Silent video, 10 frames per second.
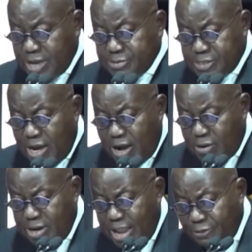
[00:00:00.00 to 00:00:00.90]
for
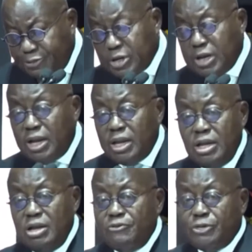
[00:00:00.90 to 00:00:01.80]
Sub-Saharan
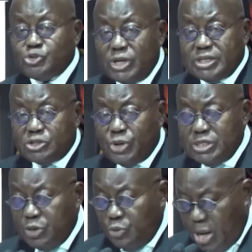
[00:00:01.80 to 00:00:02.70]
Africa for
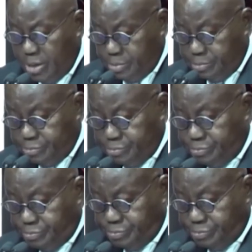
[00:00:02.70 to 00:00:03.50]
2021.